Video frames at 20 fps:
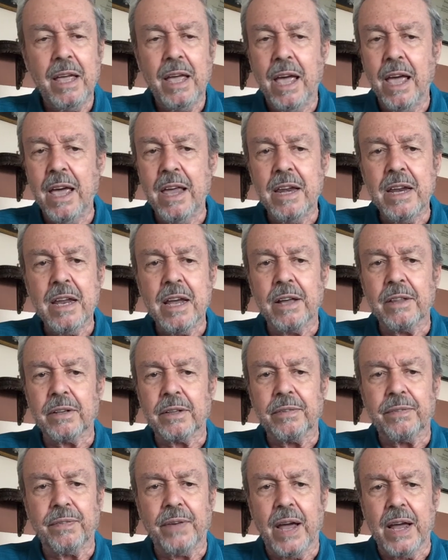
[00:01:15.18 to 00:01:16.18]
Any other
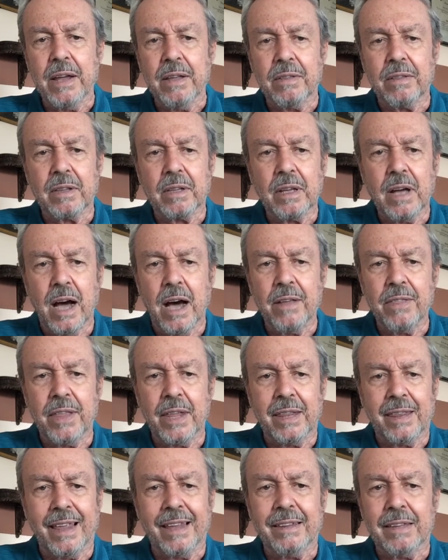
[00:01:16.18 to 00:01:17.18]
faith other
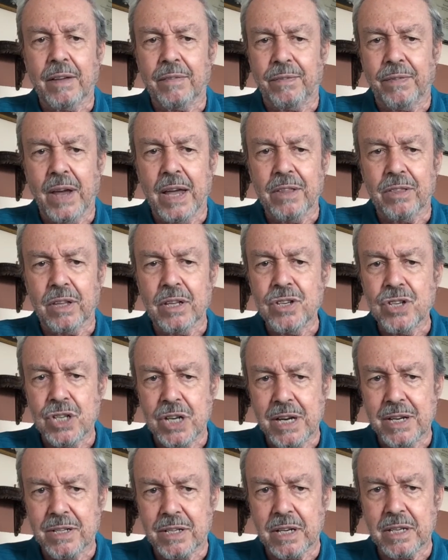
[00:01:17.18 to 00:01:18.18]
than the faith in
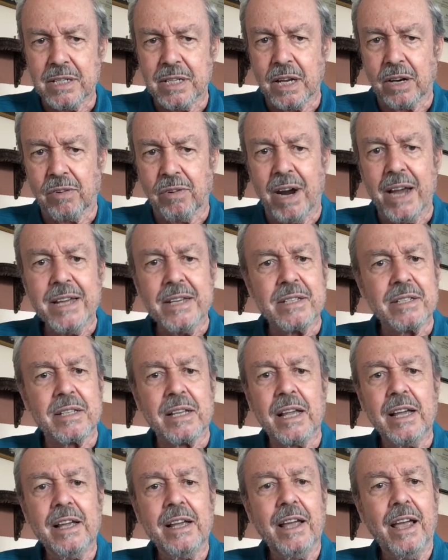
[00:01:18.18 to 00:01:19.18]
Jesus the Christ
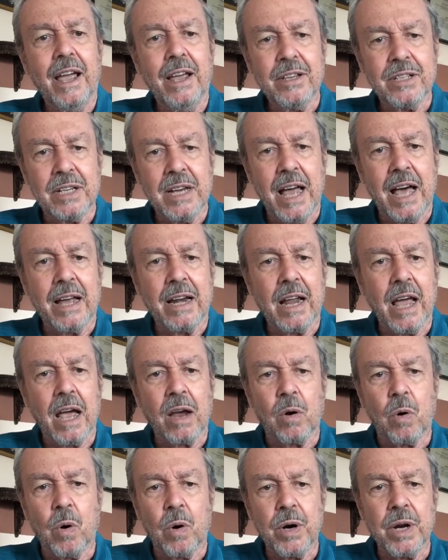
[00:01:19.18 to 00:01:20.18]
is not
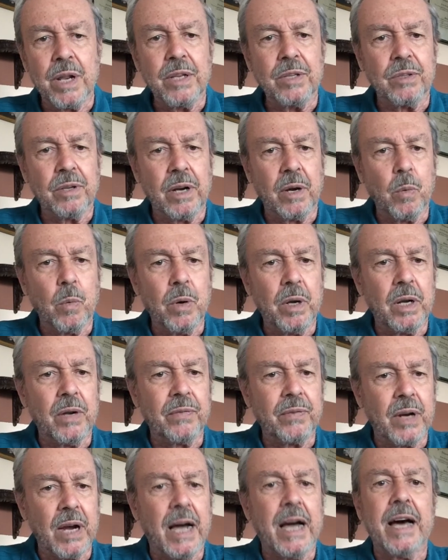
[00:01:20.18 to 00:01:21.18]
according to the will
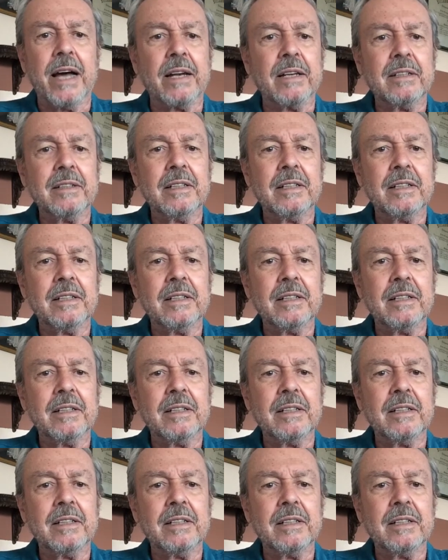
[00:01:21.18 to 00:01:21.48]
of God